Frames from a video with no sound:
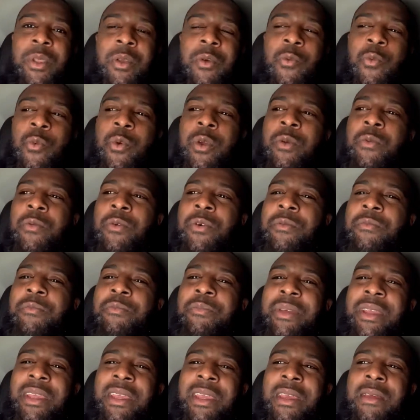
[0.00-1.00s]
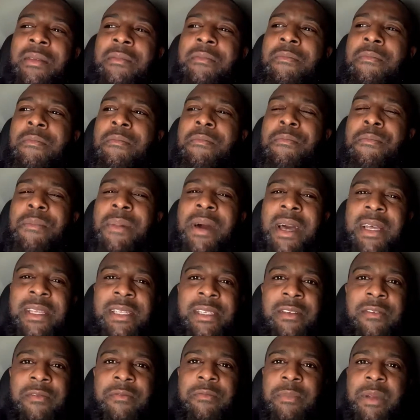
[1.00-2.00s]
we would be in
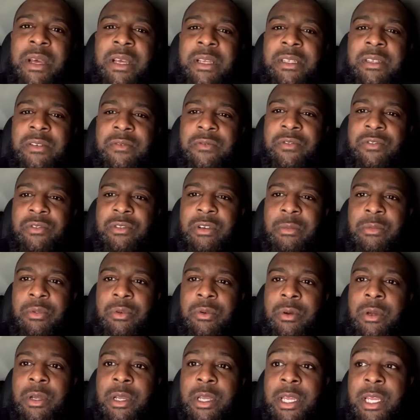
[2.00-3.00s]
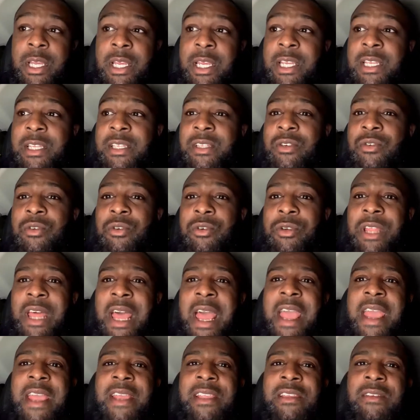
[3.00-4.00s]
massive, massive trouble. He scored
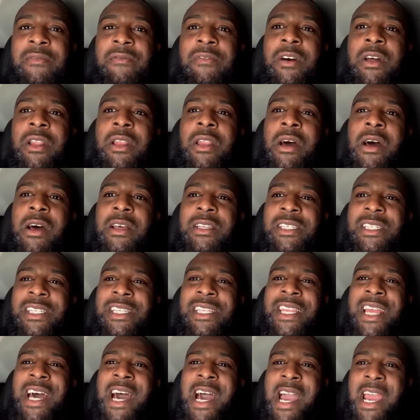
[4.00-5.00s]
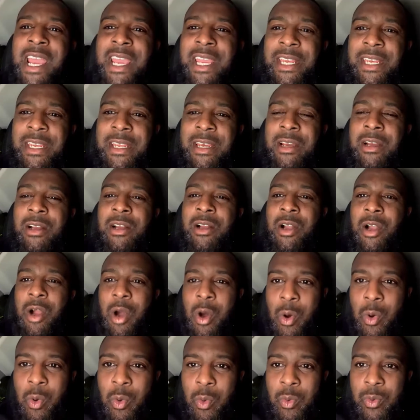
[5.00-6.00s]
8 of our last 9
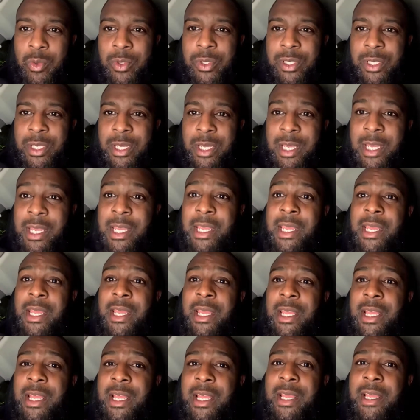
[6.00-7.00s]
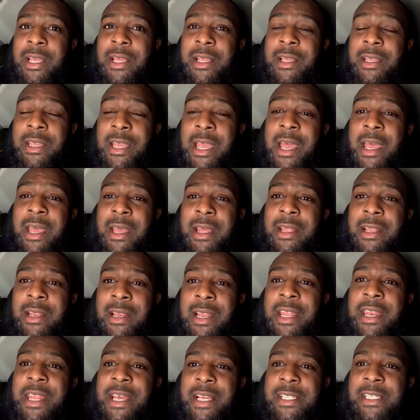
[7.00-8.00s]
goals. Yeah,
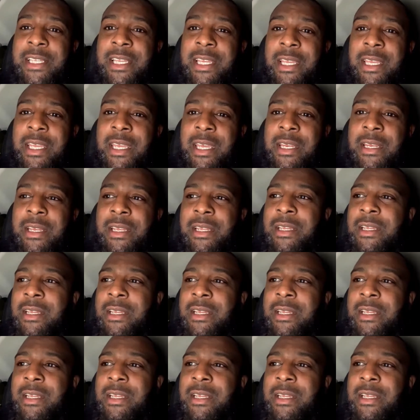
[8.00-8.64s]
let that sink in.